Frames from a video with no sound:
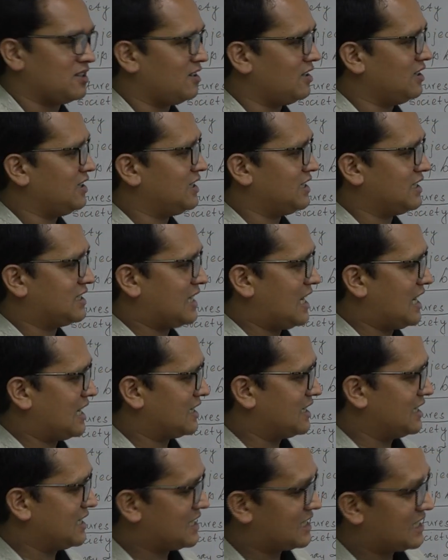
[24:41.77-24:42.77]
All these are
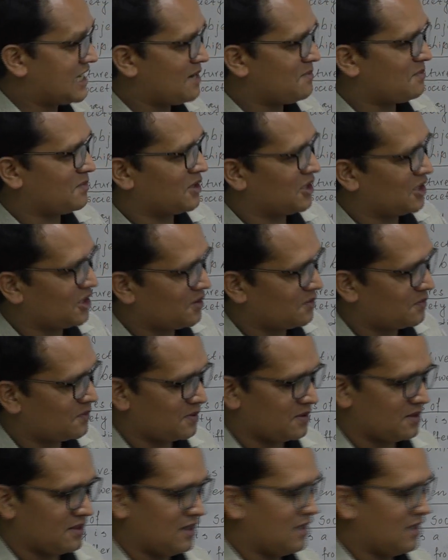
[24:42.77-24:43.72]
the example of